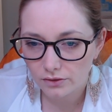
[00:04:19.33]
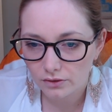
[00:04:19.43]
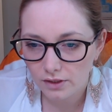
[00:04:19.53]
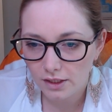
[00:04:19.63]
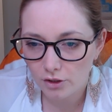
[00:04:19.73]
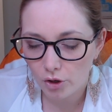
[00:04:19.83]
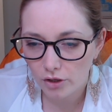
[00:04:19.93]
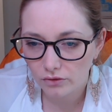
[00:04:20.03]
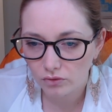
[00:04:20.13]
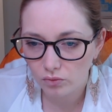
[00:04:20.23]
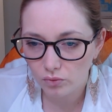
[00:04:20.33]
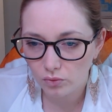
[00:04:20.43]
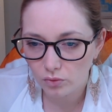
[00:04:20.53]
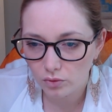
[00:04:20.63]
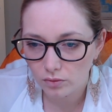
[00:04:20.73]
Nie hörst
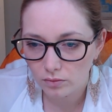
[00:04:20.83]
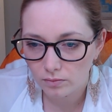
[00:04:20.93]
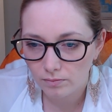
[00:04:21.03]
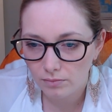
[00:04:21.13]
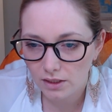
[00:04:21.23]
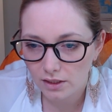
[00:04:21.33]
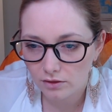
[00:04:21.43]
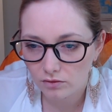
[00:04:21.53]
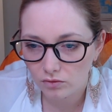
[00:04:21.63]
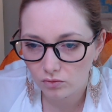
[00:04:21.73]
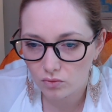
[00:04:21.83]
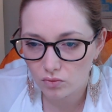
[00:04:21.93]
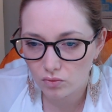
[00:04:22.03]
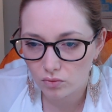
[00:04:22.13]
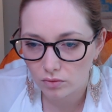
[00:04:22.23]
du mir
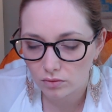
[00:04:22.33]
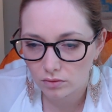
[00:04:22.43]
zu.